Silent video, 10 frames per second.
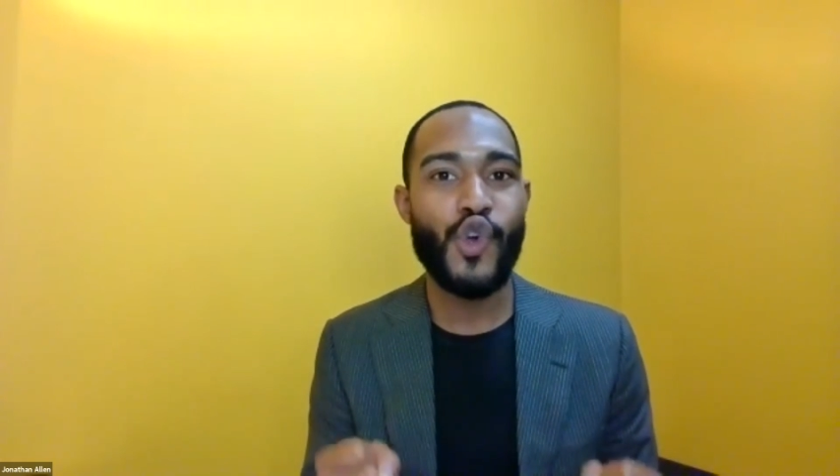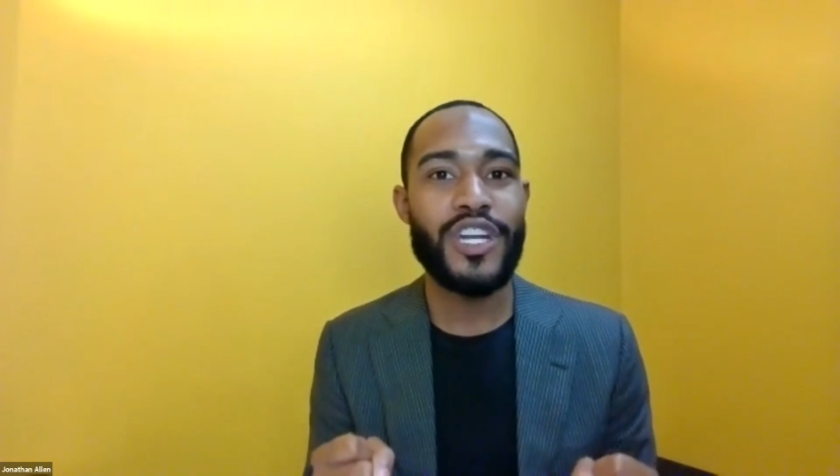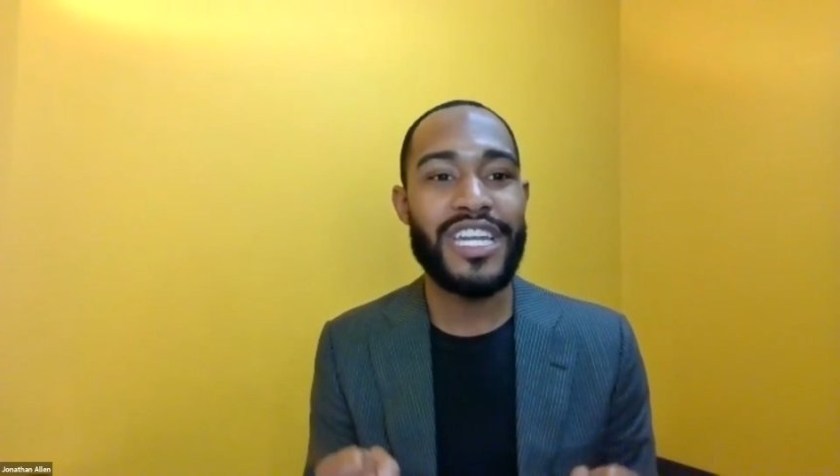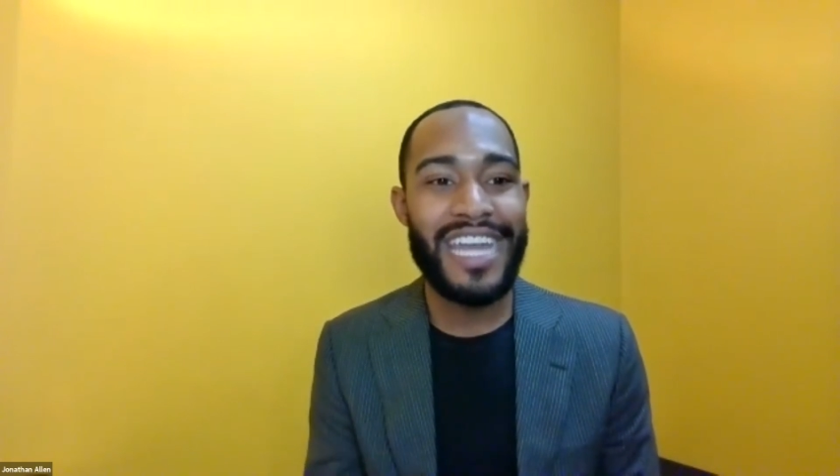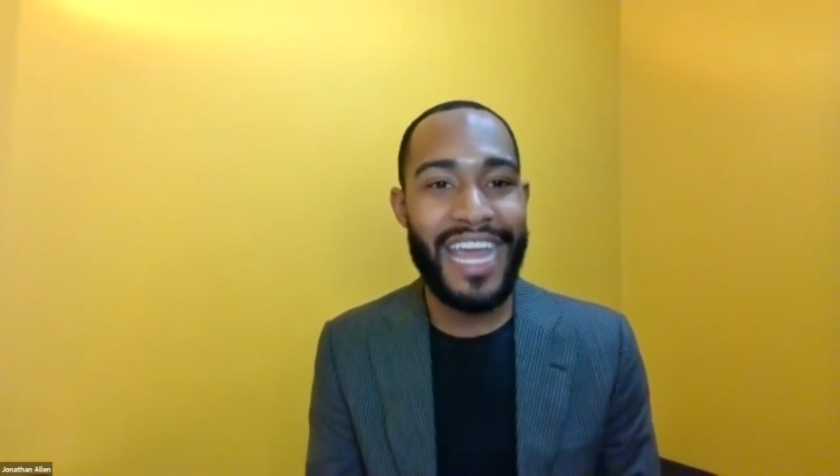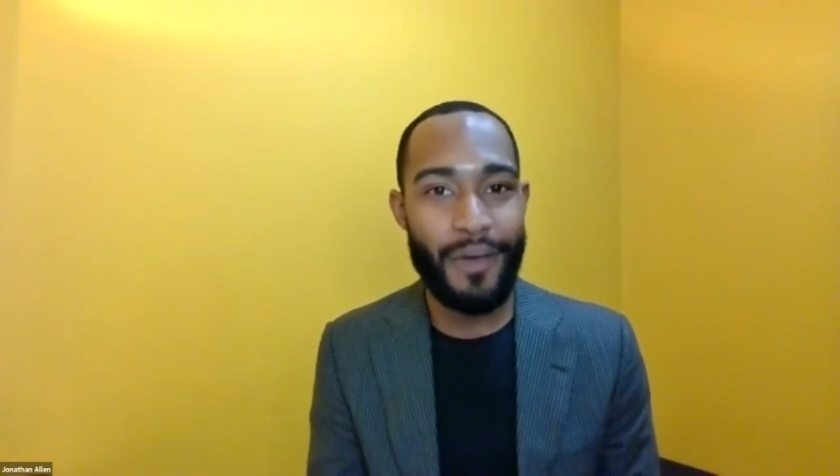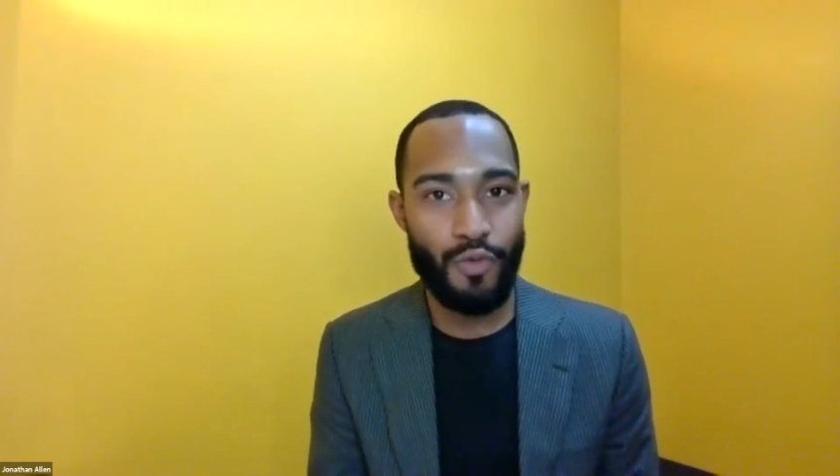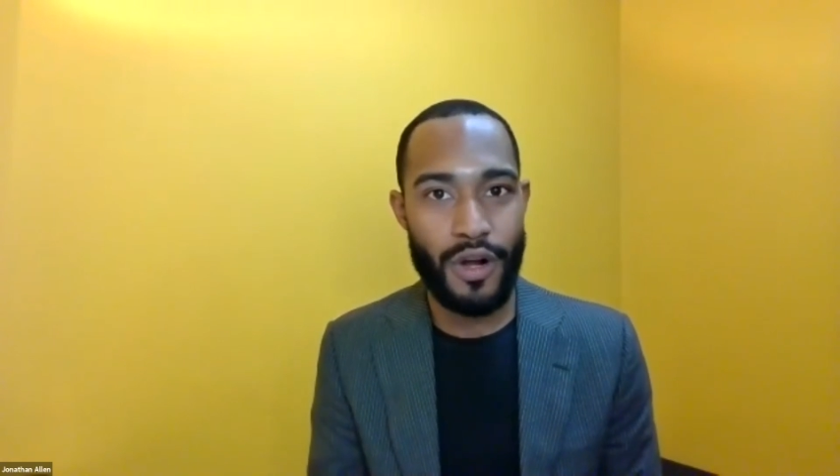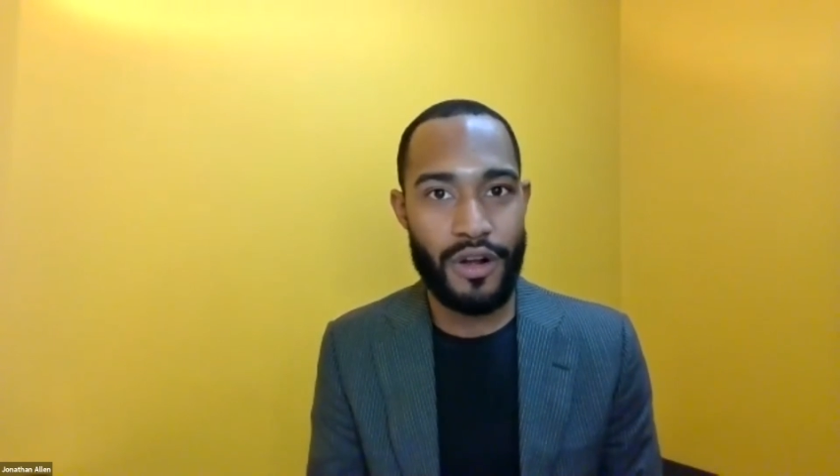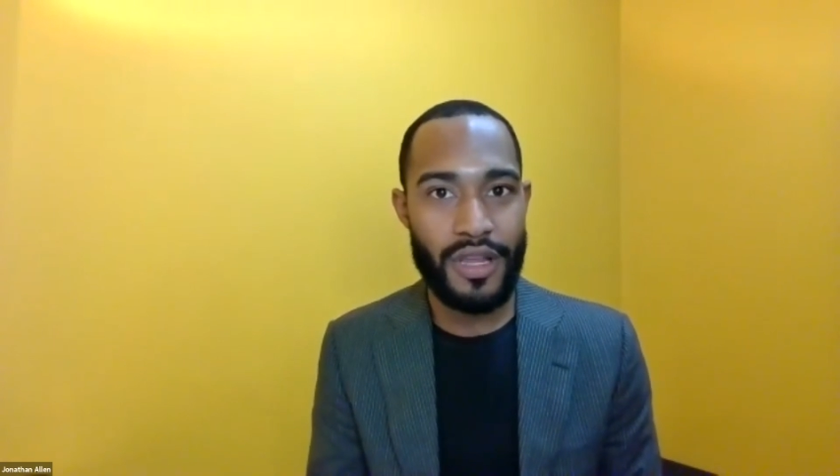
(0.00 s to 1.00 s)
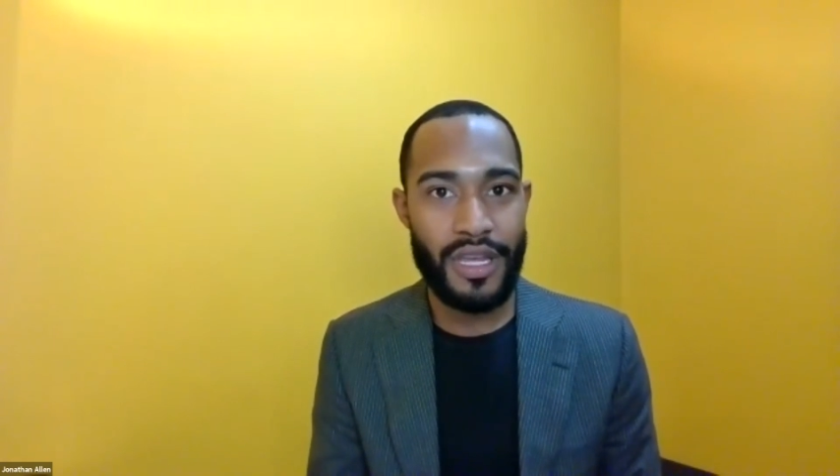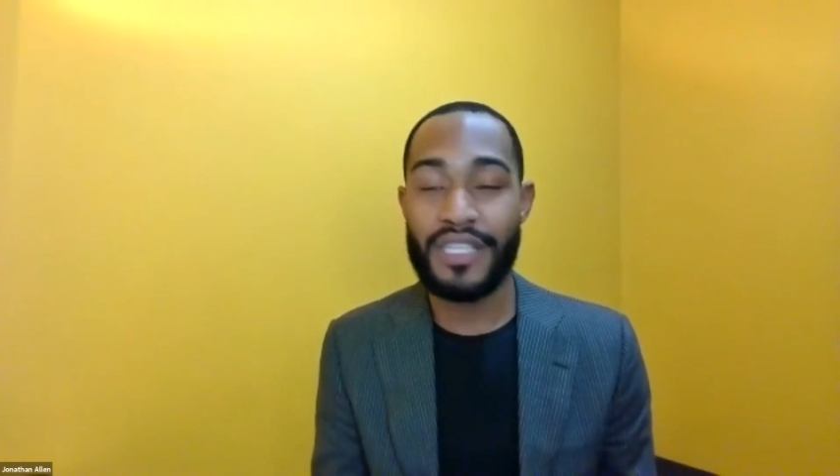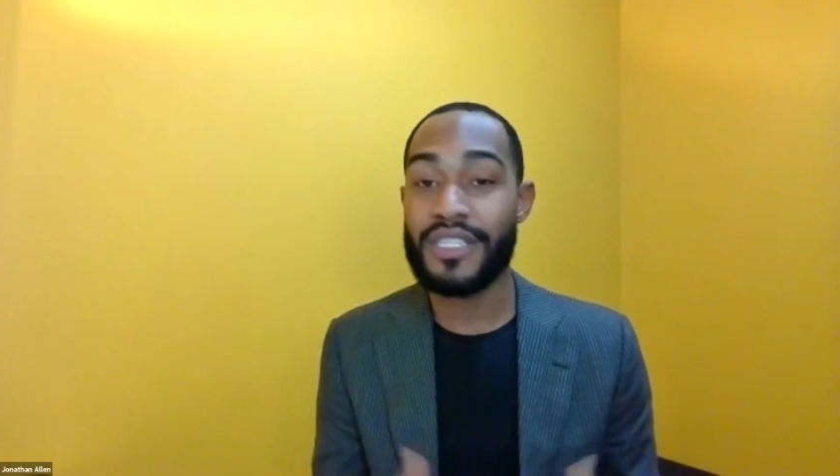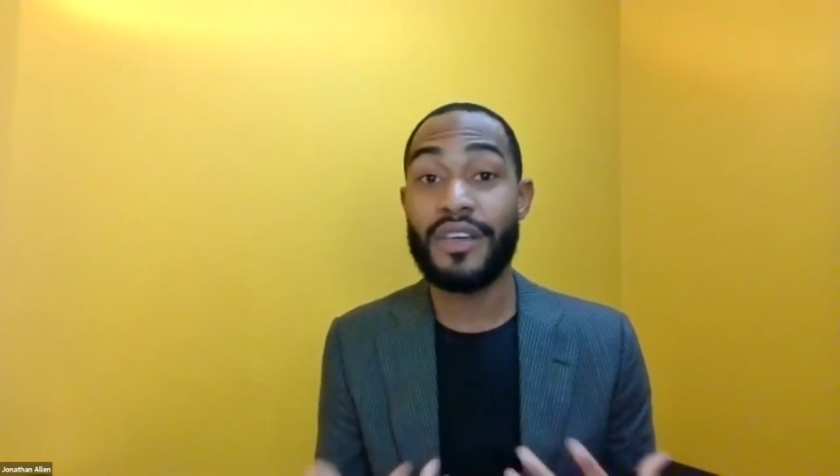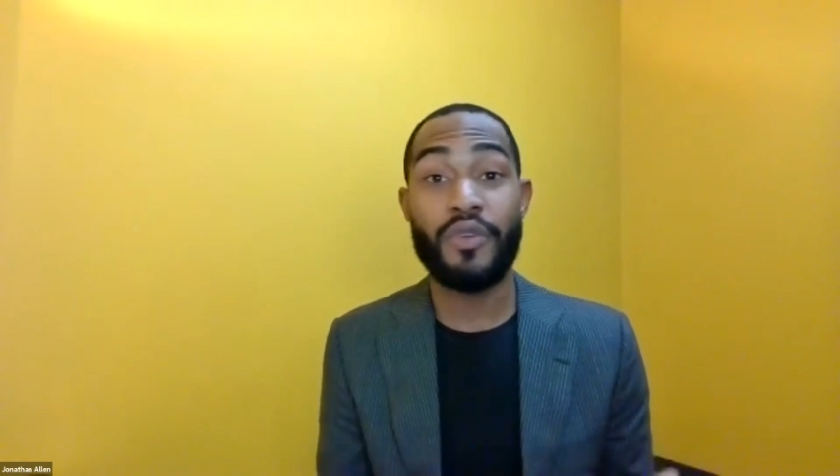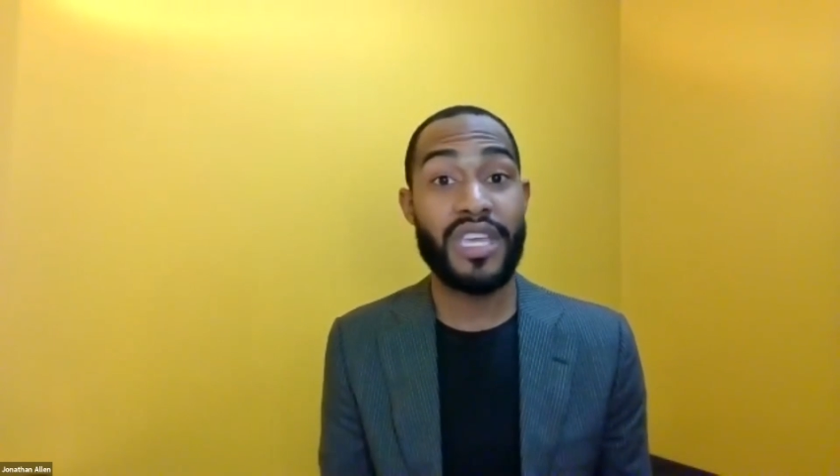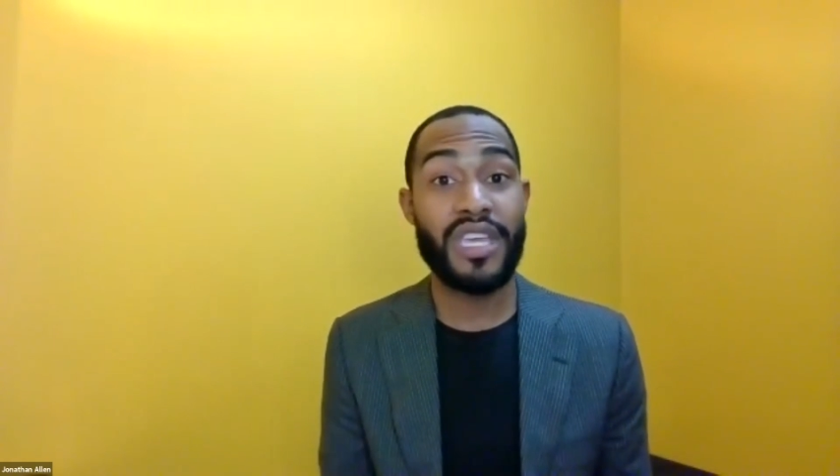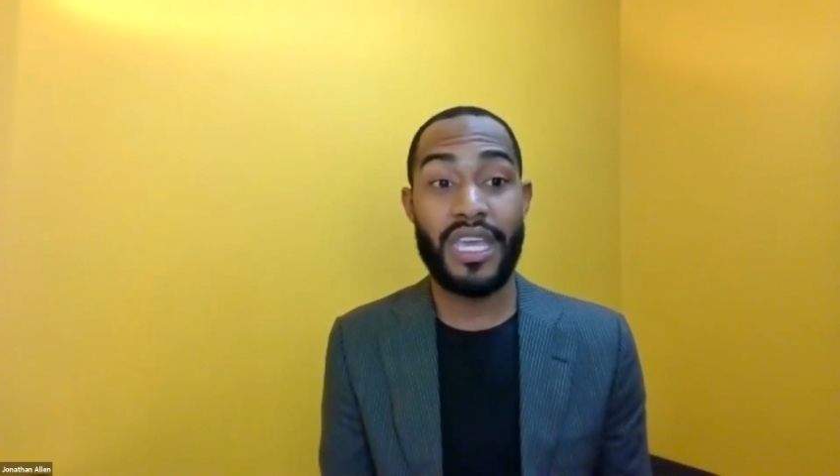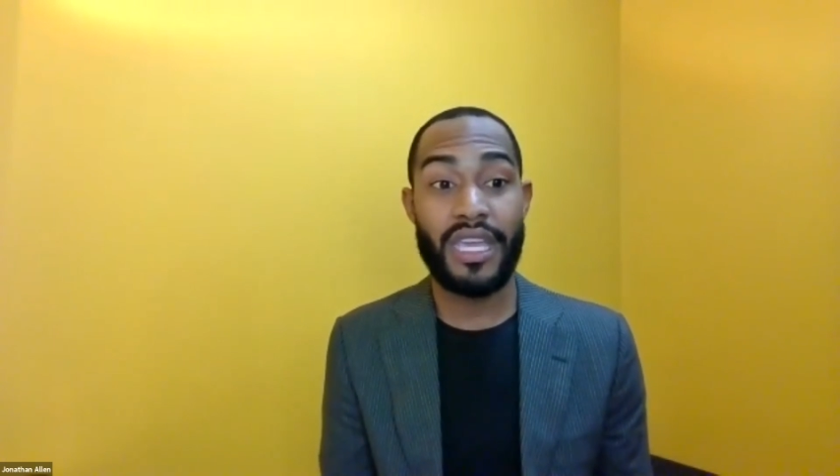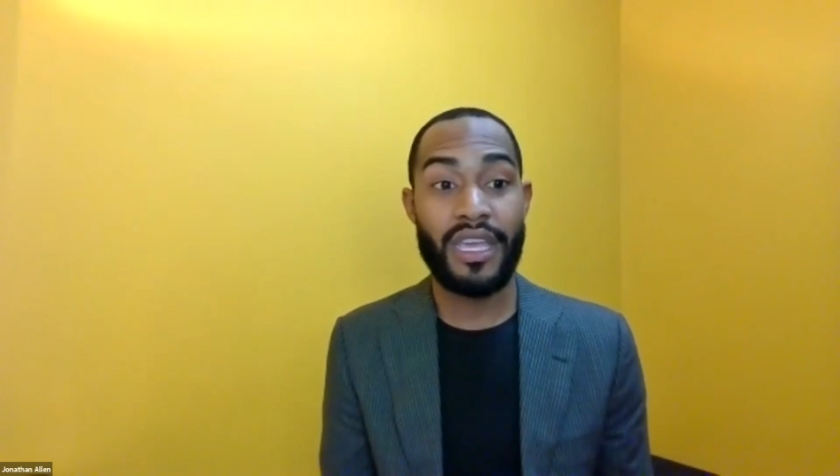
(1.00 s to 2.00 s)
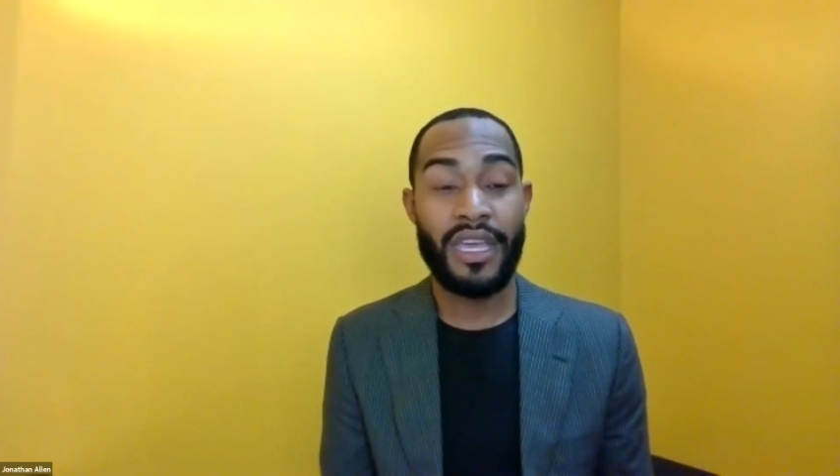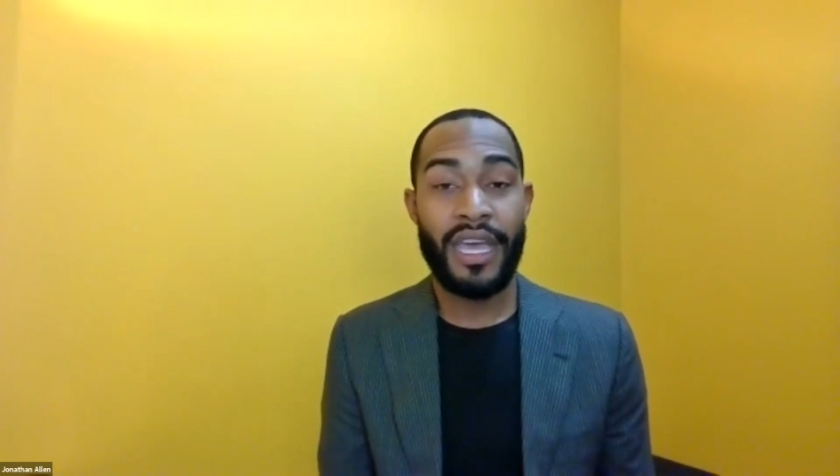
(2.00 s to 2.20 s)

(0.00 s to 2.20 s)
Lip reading: your network is so key.